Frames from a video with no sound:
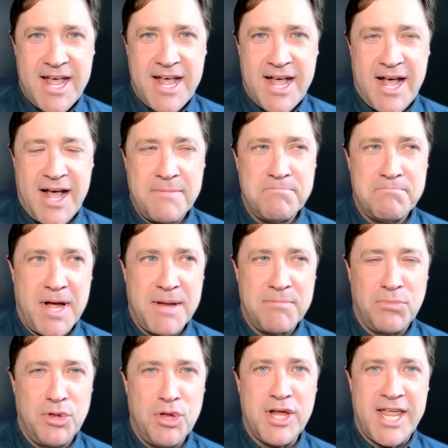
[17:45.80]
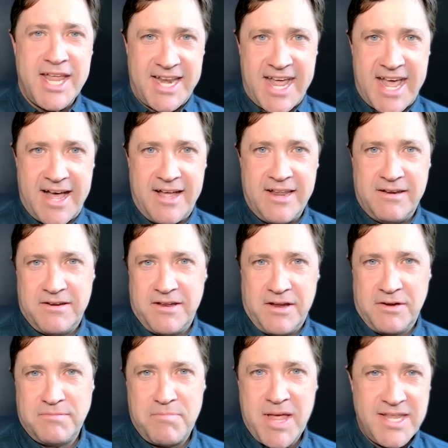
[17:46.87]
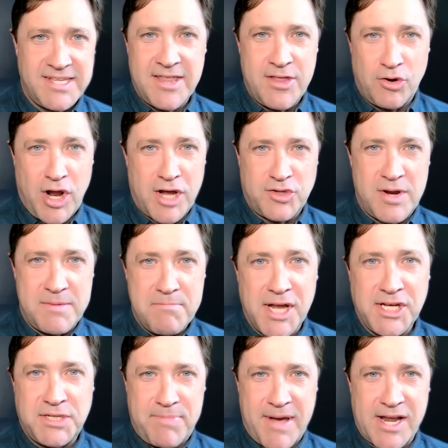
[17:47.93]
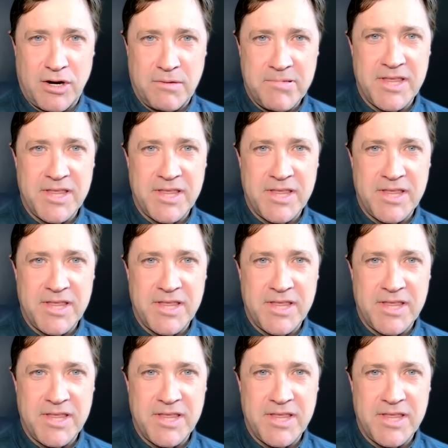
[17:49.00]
I'm looking at. They're not doing much better,